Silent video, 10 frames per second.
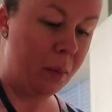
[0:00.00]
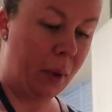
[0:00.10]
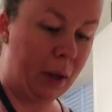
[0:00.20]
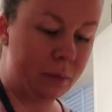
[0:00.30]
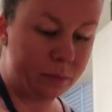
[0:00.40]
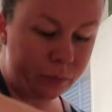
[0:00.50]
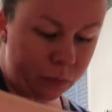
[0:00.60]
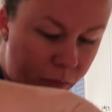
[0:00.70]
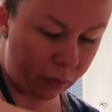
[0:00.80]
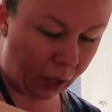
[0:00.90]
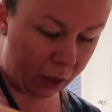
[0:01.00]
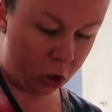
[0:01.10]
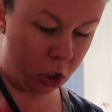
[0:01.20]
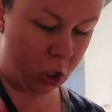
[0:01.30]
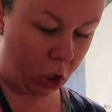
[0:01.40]
But
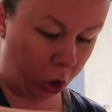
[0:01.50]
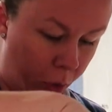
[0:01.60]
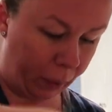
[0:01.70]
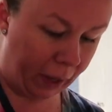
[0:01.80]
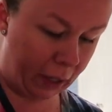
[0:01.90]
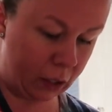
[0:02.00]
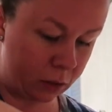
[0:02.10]
just a little bit.